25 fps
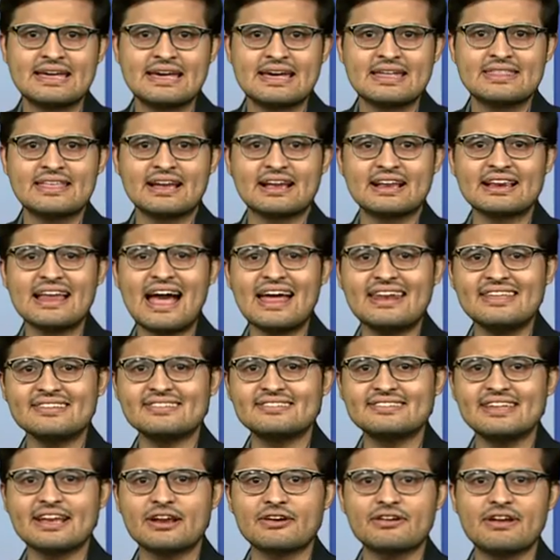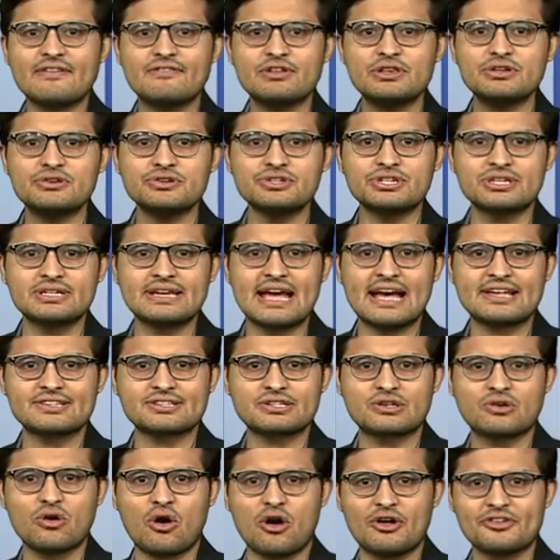The cladistic revolution has
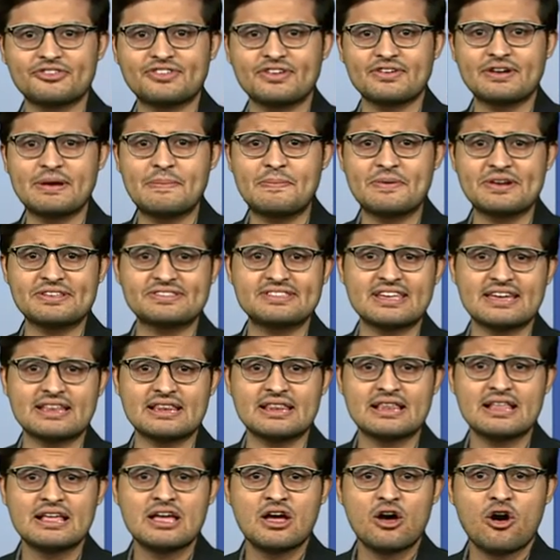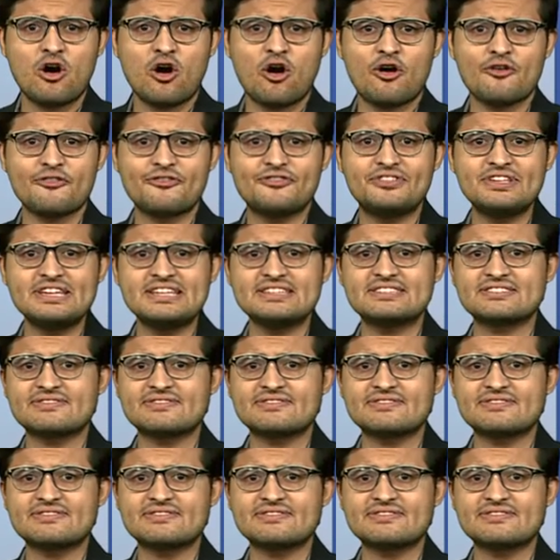caused a reprisal of these